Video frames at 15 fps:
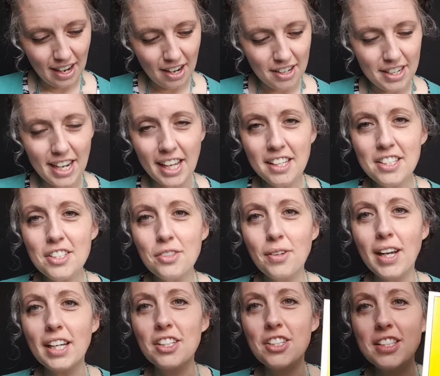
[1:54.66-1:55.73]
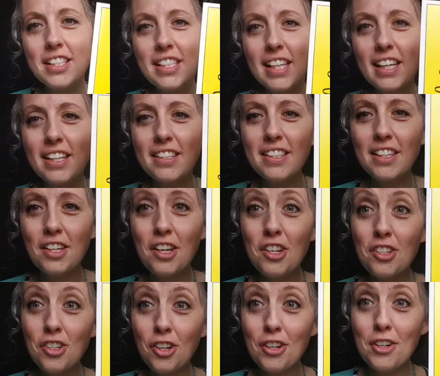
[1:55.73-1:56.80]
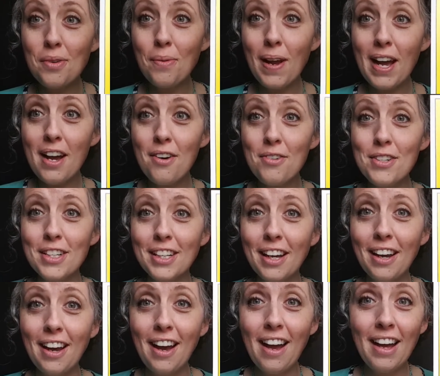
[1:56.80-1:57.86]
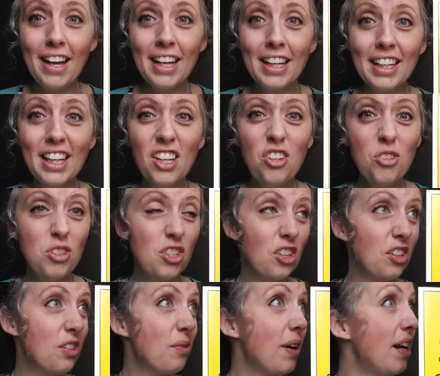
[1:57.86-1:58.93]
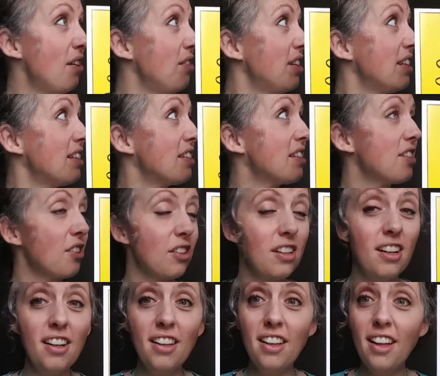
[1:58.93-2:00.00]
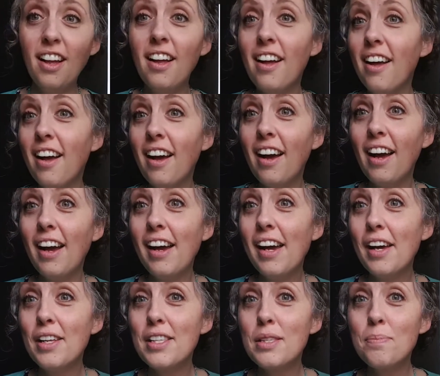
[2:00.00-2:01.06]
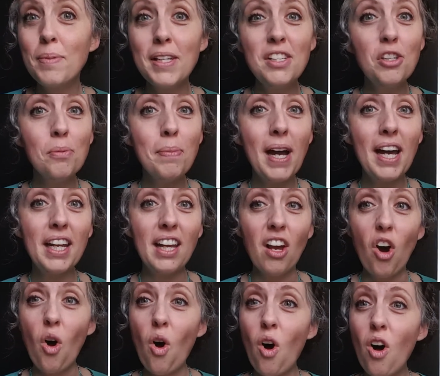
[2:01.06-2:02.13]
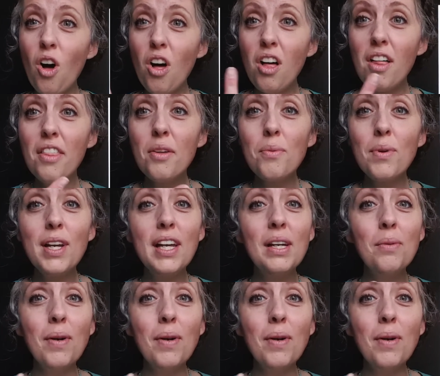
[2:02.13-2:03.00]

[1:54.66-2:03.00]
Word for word: Our next direction says turn around. Can you turn around in a circle? Spin your body all the way